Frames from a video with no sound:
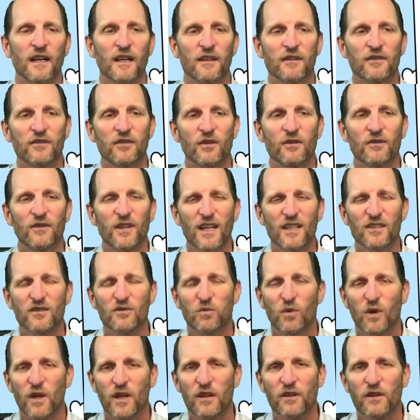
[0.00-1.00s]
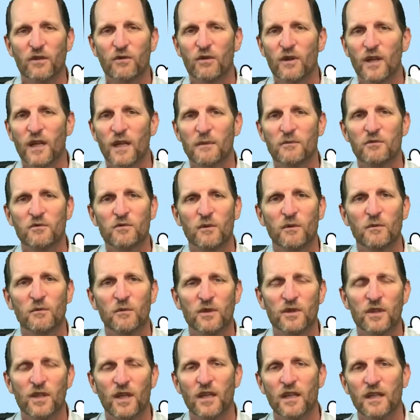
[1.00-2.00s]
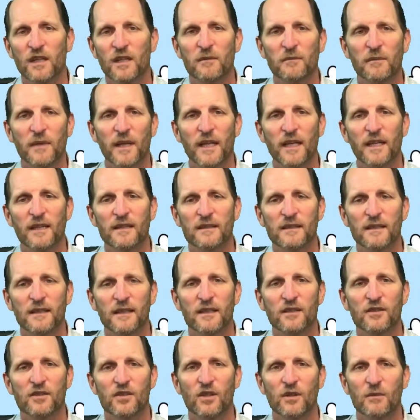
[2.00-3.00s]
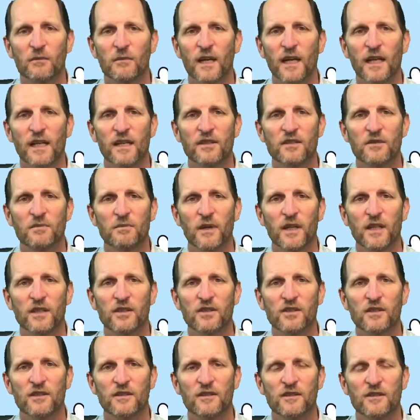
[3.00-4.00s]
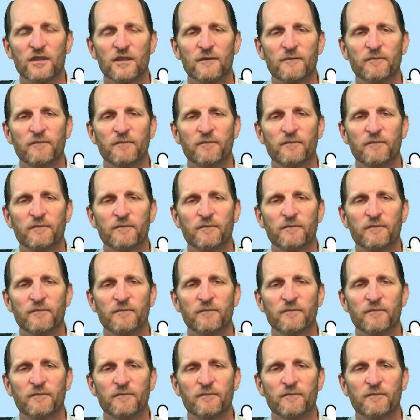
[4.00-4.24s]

So that's one of the rubs when we're talking about termite inspections.